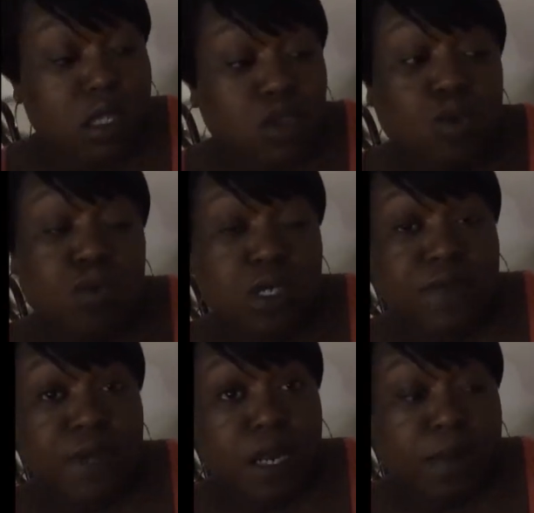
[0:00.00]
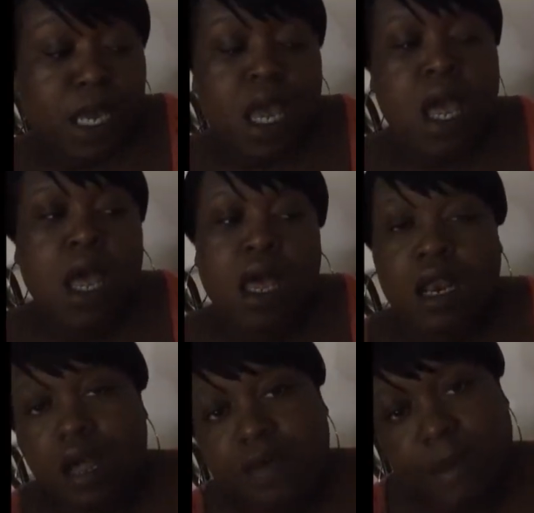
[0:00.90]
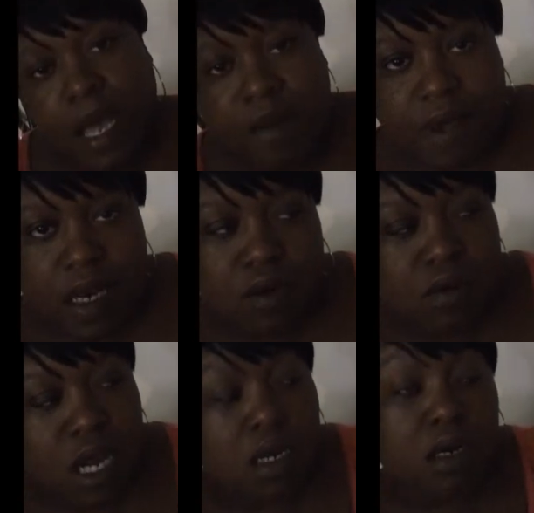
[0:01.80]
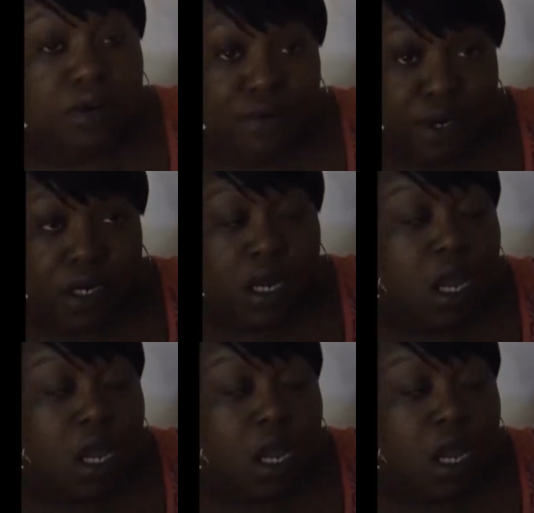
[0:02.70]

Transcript: Dude is feeling me. Never mind the fact dude got a girlfriend.